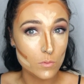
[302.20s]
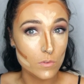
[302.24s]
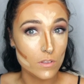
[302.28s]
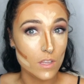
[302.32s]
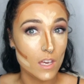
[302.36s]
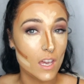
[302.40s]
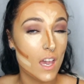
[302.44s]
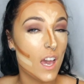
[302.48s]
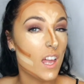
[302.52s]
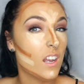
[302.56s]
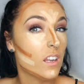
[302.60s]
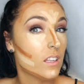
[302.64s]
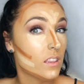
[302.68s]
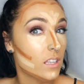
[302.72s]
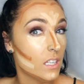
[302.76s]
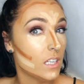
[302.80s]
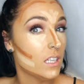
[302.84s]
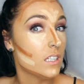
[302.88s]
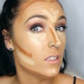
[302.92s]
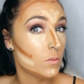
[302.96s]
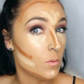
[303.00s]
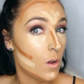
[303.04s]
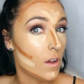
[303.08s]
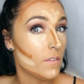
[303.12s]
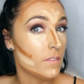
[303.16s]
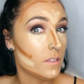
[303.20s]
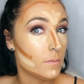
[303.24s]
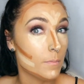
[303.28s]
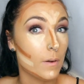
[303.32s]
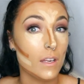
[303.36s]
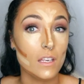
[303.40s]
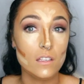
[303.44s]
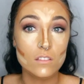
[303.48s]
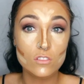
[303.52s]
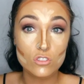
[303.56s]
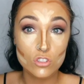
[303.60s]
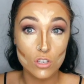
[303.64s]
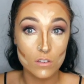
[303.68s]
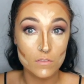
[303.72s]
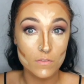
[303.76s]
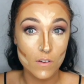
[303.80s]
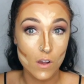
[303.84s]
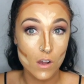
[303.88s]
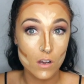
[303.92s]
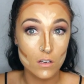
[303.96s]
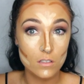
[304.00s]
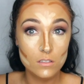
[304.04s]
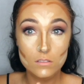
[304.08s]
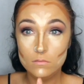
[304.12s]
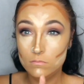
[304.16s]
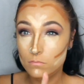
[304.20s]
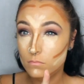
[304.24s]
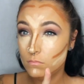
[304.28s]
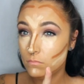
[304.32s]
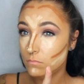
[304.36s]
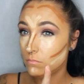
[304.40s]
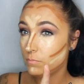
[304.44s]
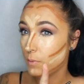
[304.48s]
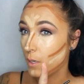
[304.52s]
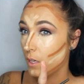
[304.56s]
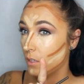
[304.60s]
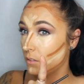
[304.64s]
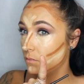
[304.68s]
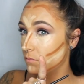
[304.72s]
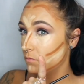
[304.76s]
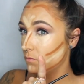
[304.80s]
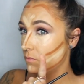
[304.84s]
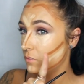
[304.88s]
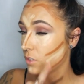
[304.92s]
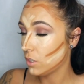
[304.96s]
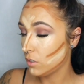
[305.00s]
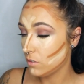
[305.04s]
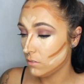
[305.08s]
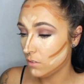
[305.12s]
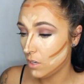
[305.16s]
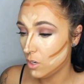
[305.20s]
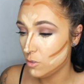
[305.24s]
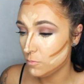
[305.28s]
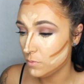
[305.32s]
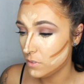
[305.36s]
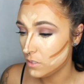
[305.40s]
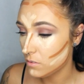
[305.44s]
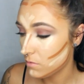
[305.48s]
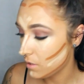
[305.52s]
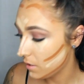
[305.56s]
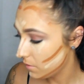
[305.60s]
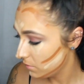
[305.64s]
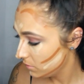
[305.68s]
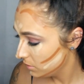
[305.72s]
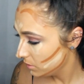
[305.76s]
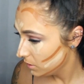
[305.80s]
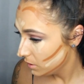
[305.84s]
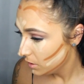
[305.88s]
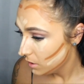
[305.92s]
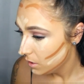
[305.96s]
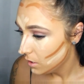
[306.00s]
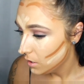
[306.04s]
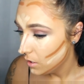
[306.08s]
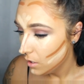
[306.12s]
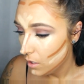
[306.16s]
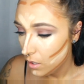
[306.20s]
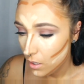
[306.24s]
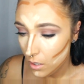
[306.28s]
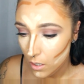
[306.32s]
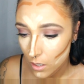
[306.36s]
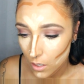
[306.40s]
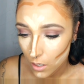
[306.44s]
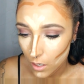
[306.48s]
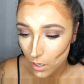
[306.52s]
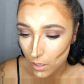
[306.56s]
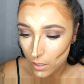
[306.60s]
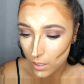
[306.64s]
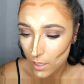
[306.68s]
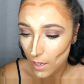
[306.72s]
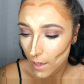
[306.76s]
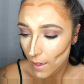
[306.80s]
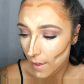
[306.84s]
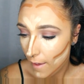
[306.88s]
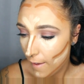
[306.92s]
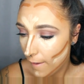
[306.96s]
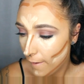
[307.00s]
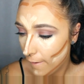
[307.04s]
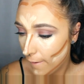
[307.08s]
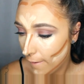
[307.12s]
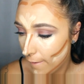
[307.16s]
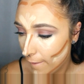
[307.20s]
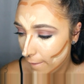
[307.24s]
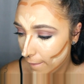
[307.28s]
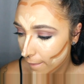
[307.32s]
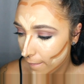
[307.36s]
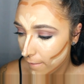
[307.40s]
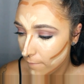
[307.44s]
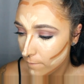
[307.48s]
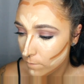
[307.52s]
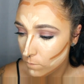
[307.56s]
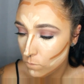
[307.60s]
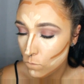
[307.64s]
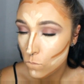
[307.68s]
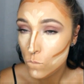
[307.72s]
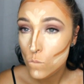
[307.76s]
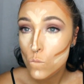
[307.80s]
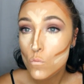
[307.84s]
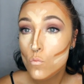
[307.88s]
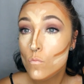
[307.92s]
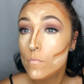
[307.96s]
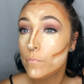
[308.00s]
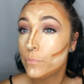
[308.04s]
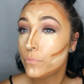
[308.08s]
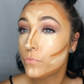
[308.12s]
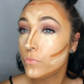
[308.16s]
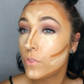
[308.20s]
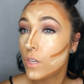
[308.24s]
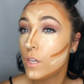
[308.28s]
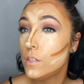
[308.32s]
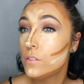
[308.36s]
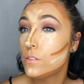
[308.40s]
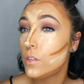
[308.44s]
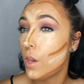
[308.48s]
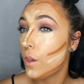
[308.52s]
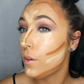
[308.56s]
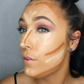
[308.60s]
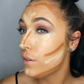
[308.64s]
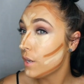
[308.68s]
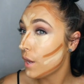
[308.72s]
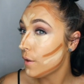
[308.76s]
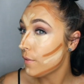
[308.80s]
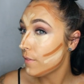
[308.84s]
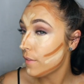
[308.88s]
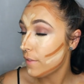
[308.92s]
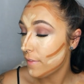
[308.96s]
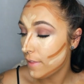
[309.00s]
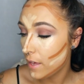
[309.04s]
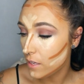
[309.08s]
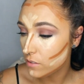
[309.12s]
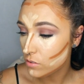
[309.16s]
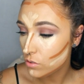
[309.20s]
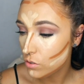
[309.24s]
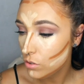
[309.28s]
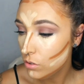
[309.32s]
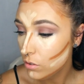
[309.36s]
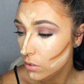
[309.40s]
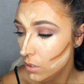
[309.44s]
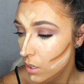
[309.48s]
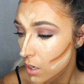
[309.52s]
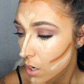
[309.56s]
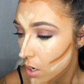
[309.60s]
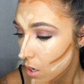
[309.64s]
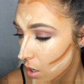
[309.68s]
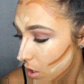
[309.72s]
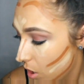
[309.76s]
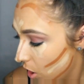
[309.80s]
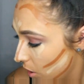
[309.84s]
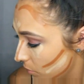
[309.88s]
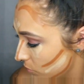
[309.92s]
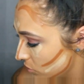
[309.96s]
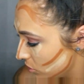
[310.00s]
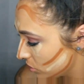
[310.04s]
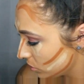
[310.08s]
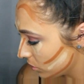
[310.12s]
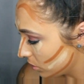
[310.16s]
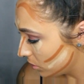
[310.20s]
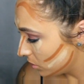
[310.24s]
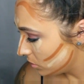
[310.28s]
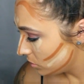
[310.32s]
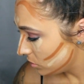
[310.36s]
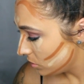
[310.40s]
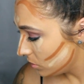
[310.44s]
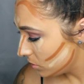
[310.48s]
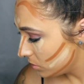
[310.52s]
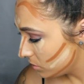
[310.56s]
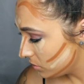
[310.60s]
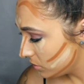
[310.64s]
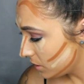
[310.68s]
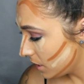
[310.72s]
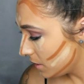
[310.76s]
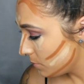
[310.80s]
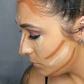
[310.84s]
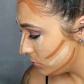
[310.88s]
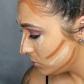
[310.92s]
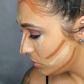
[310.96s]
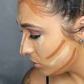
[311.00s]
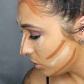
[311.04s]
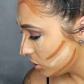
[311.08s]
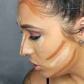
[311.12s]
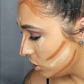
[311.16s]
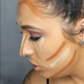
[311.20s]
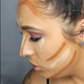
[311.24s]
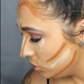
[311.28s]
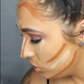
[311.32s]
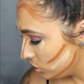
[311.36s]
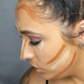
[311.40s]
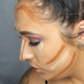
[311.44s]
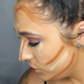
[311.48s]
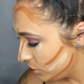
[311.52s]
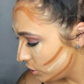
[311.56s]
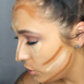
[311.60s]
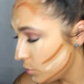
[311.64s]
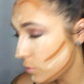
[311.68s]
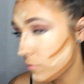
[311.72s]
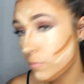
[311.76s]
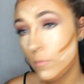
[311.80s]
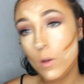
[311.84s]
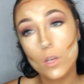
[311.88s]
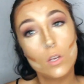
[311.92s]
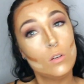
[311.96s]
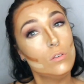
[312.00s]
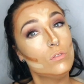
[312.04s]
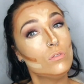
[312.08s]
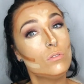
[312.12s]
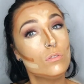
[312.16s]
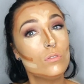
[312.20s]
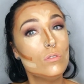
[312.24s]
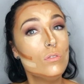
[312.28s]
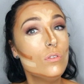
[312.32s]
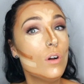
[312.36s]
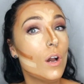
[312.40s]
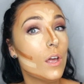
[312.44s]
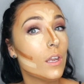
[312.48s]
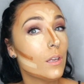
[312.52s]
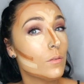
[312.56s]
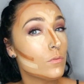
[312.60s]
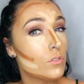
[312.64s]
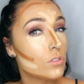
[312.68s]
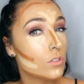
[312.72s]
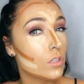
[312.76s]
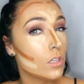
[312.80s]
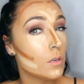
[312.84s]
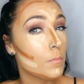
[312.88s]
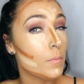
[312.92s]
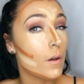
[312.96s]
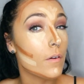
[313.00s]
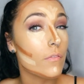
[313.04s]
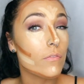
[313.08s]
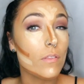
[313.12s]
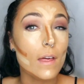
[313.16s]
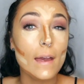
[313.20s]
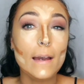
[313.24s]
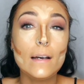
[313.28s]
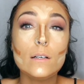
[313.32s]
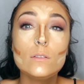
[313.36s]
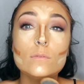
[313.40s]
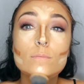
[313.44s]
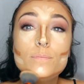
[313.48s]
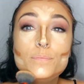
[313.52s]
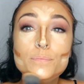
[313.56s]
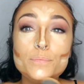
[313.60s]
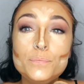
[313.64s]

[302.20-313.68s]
with it and I think it's worth its money so far, but don't hold me to it. Okay, So now that that's on, I'm just going to do the same as I usually do with my contour, and I'm just going to buff that out.